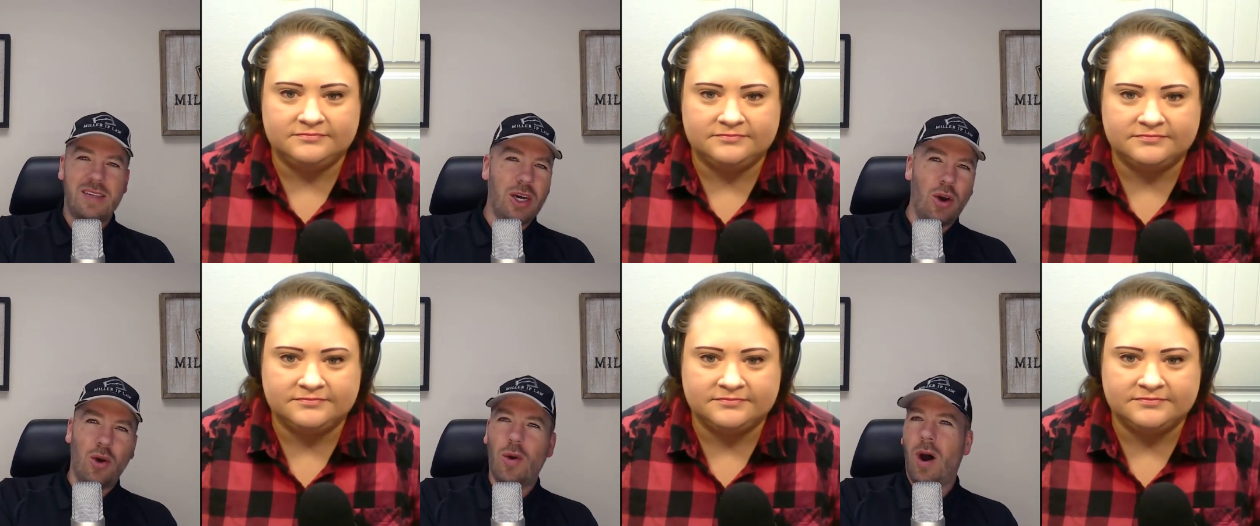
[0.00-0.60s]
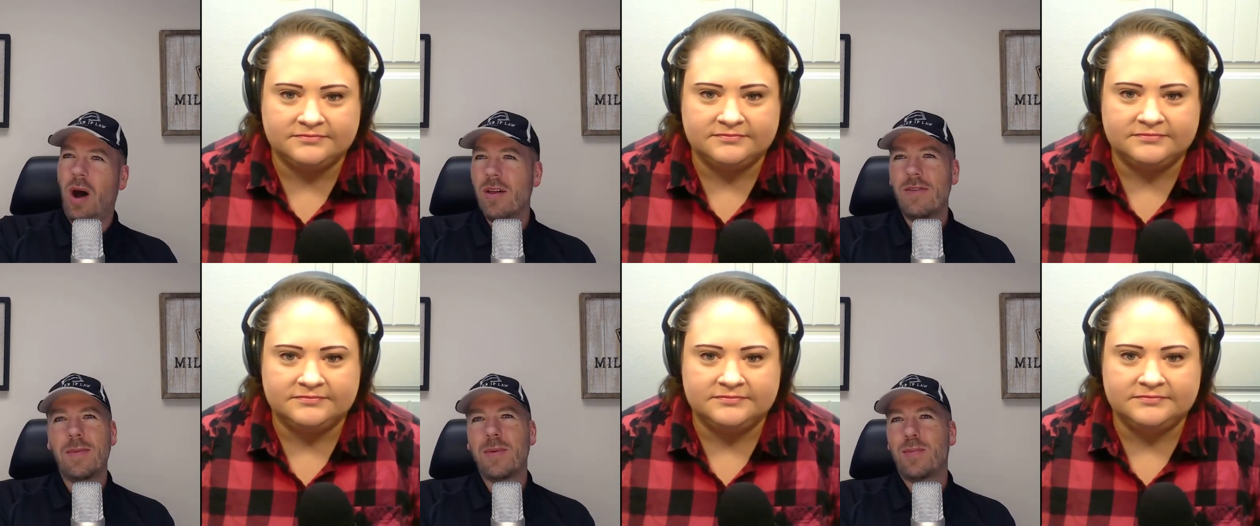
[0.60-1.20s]
Speaker 1: so all of
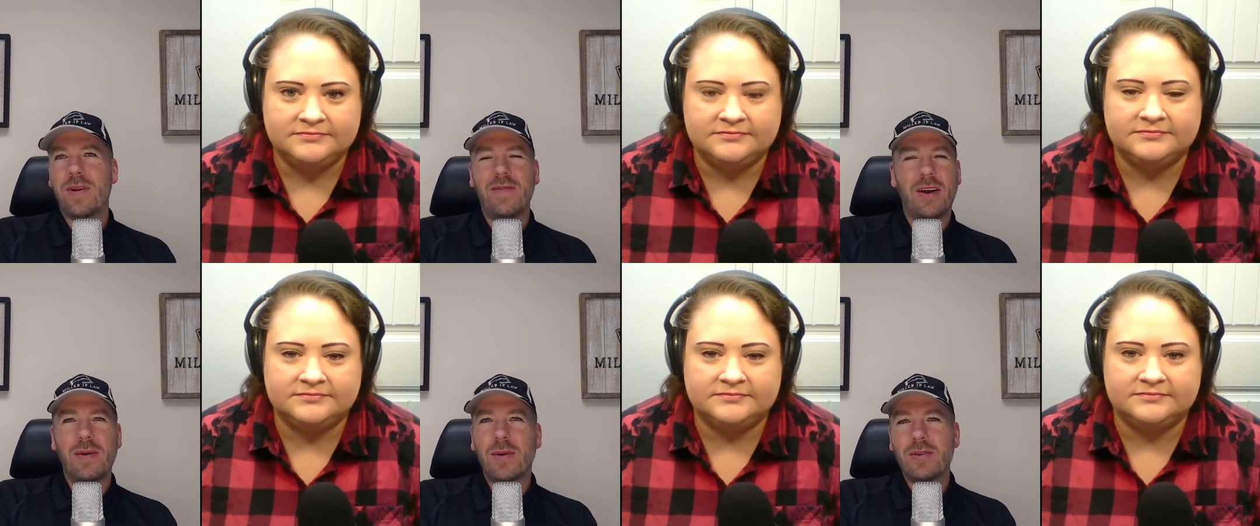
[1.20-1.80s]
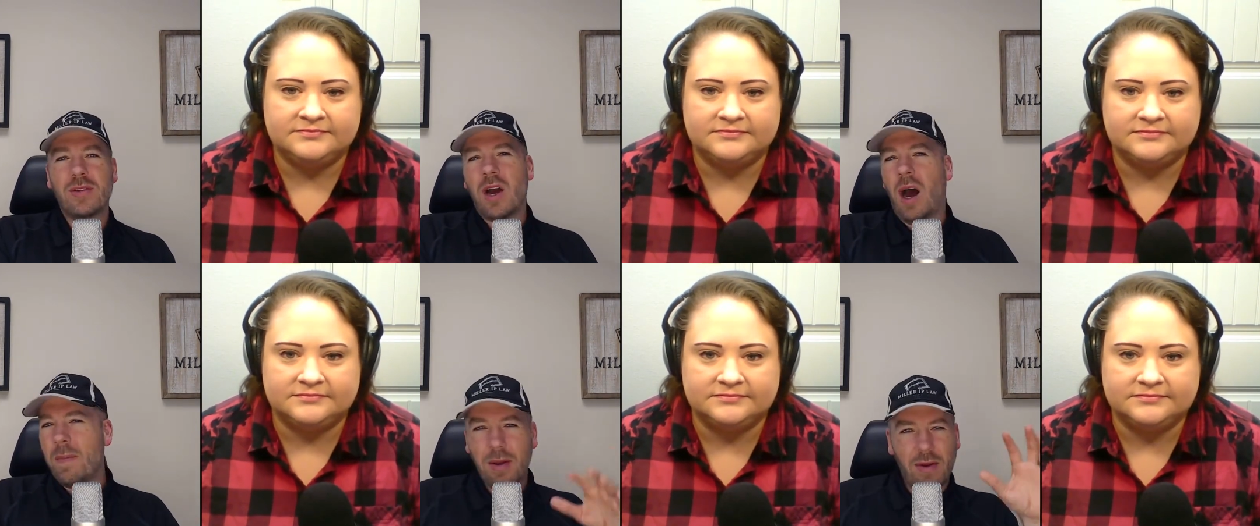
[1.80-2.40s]
them are pre-variable.
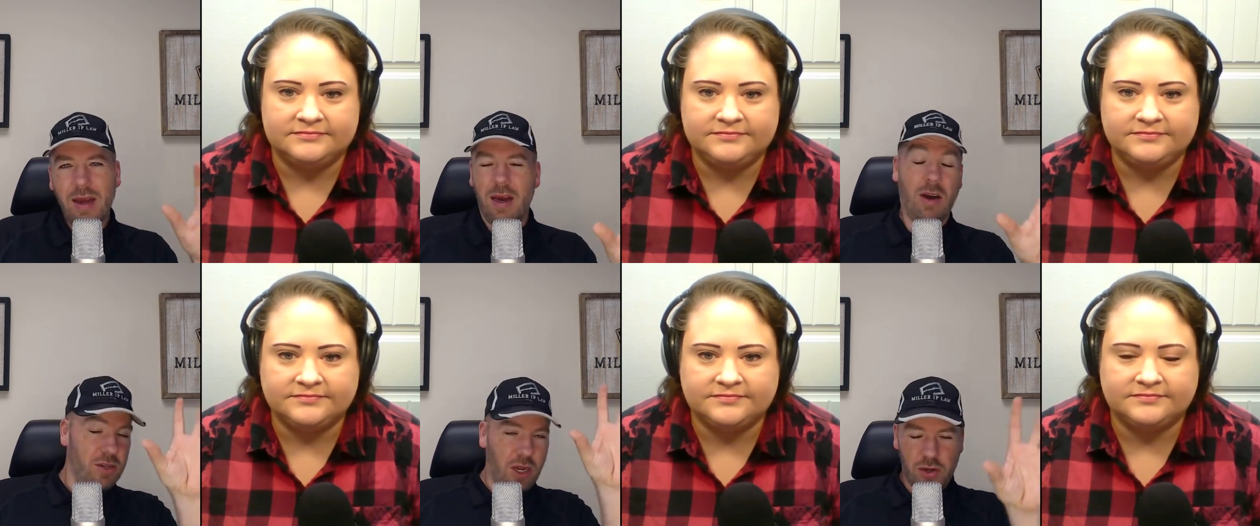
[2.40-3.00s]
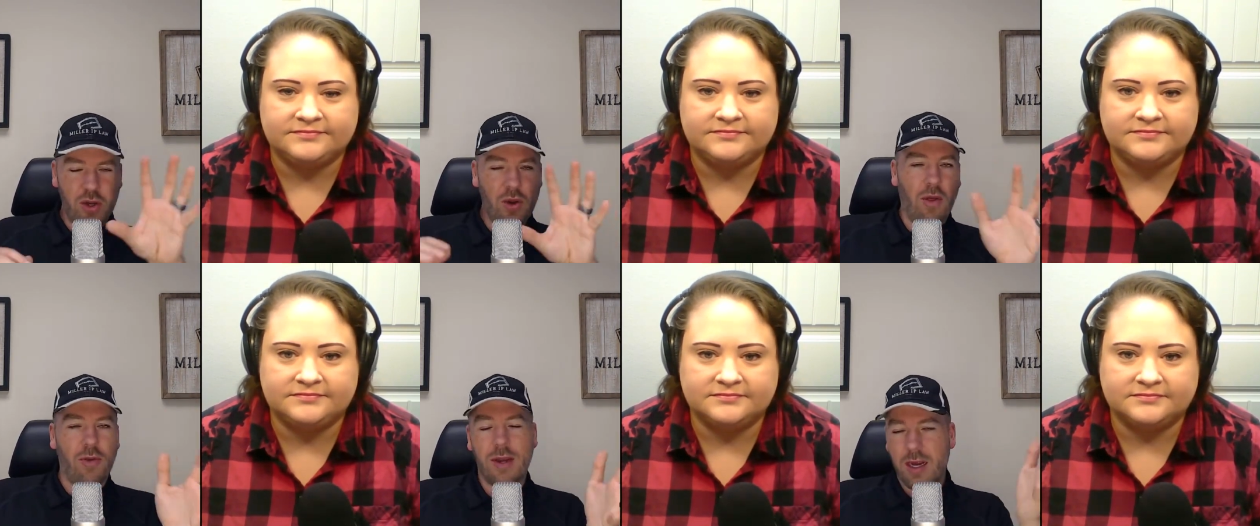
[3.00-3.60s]
Copyright, I'll, I'll do all
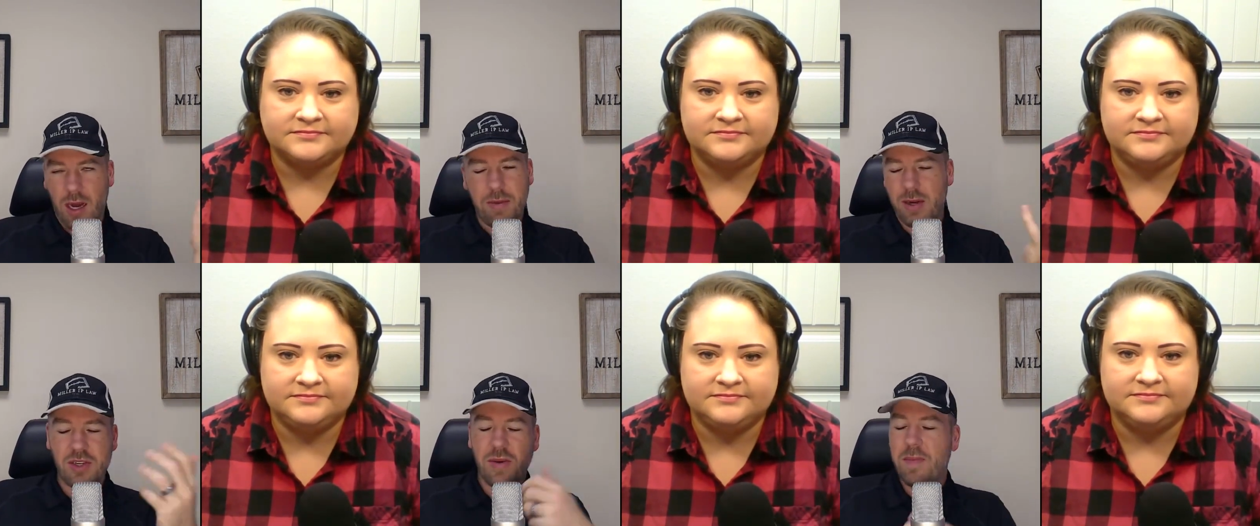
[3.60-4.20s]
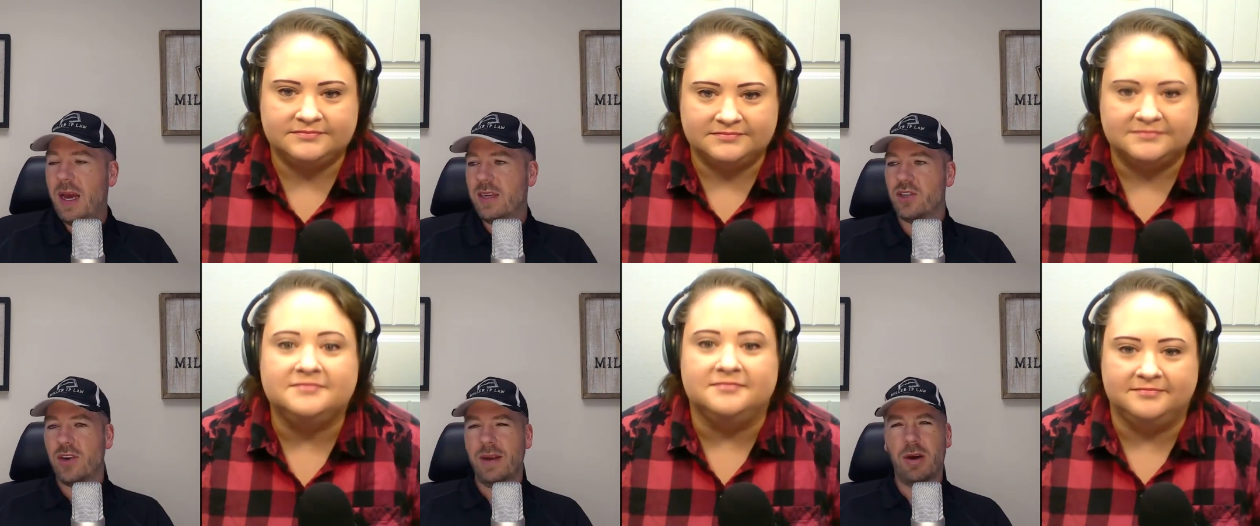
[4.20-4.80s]
three, copyrights, patents,
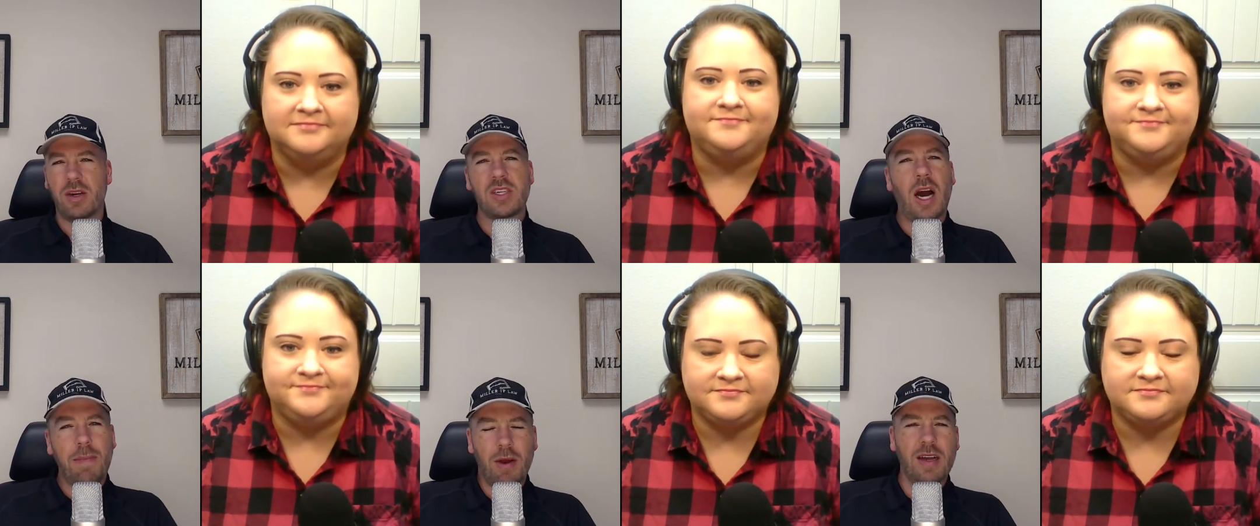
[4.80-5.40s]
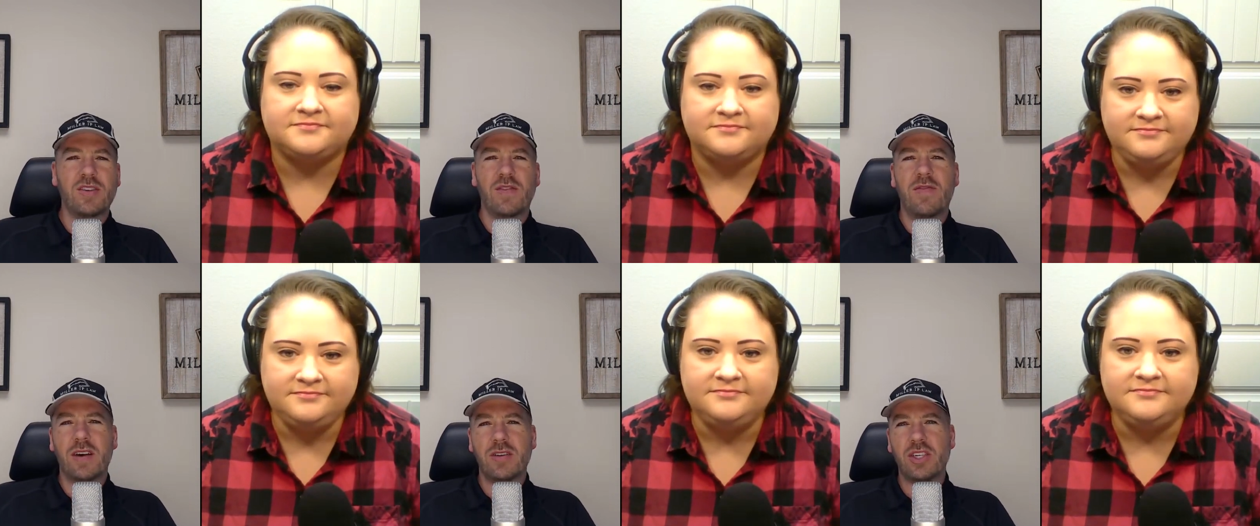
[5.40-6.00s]
trademarks. Copyrights are
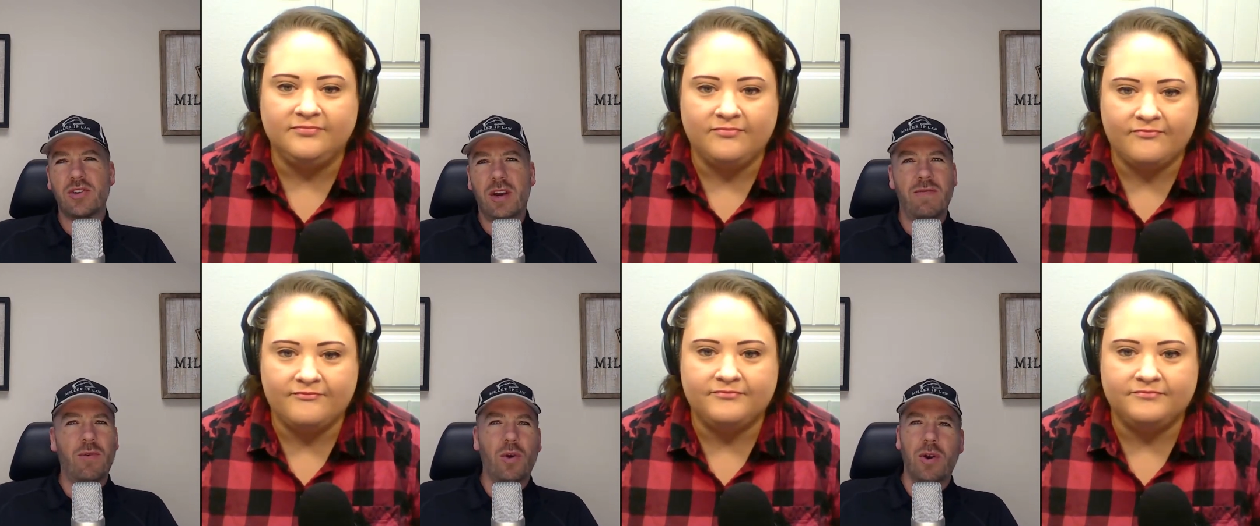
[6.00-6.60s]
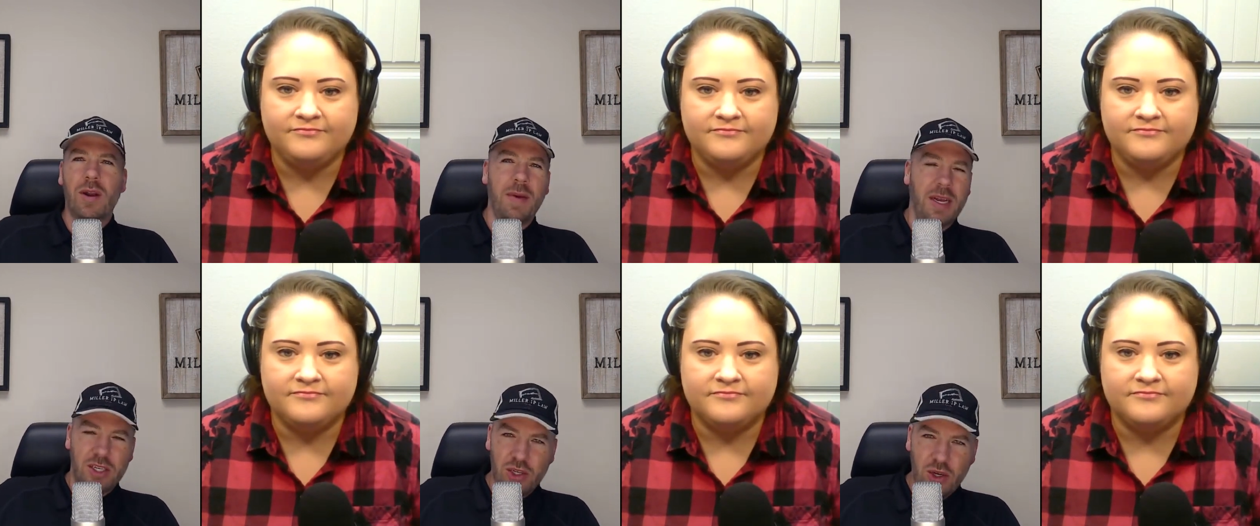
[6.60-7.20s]
fairly straightforward. I mean,
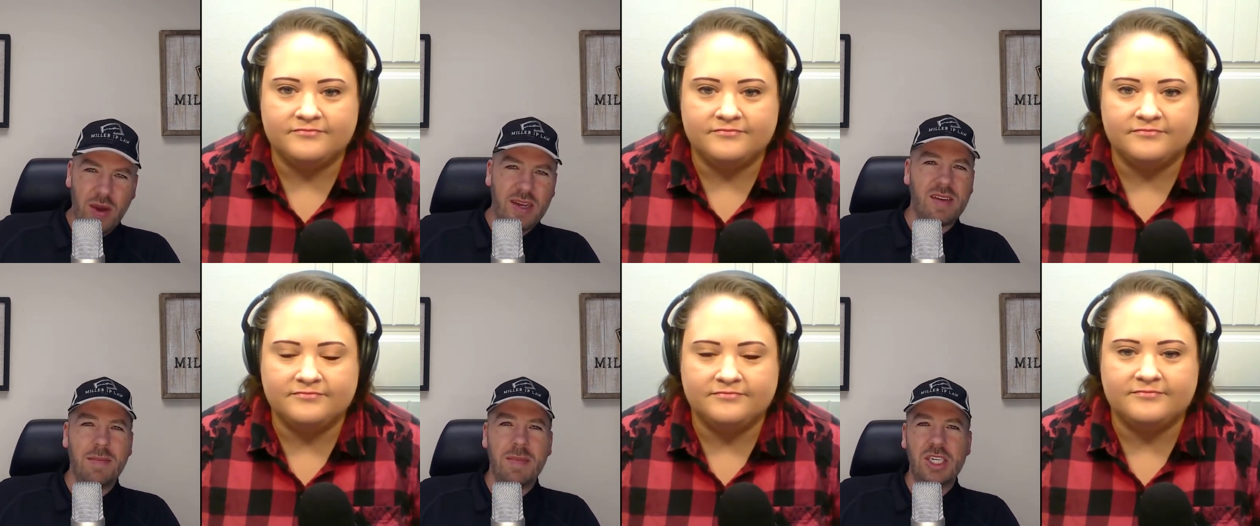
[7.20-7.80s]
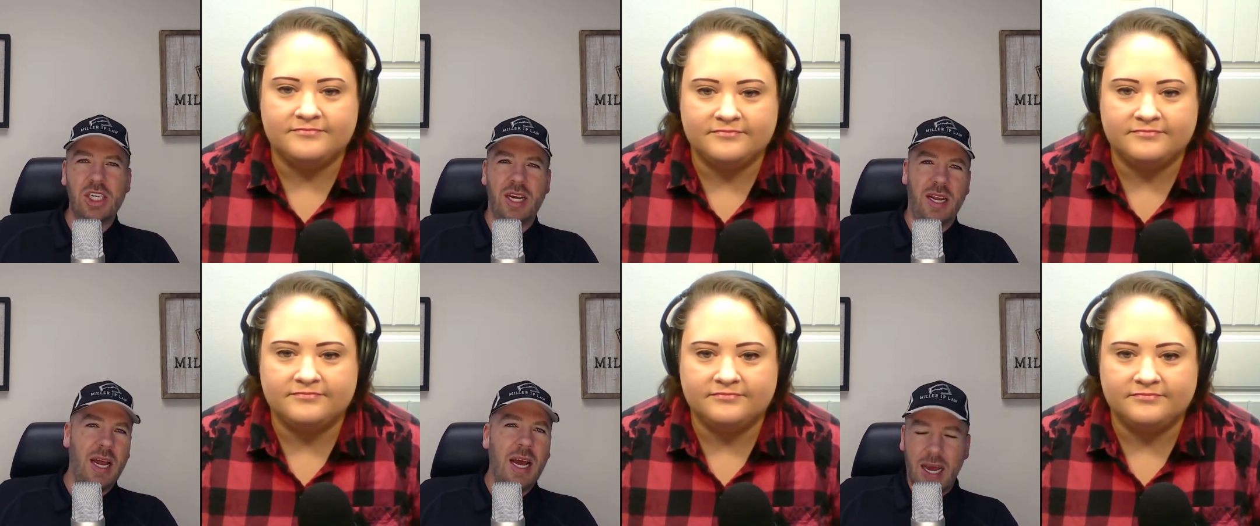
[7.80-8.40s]
to do a
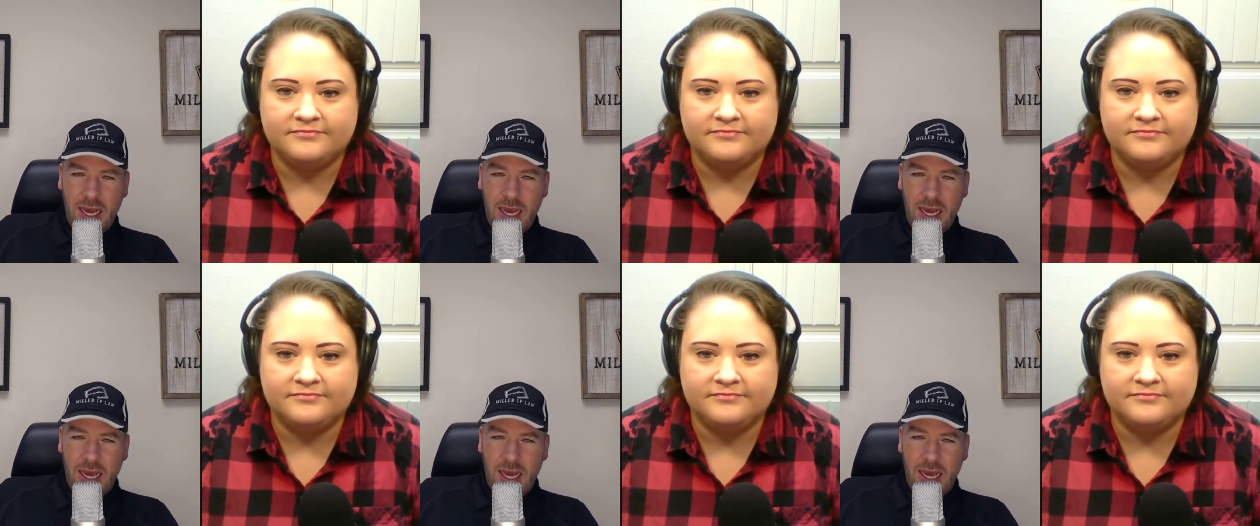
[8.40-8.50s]
submission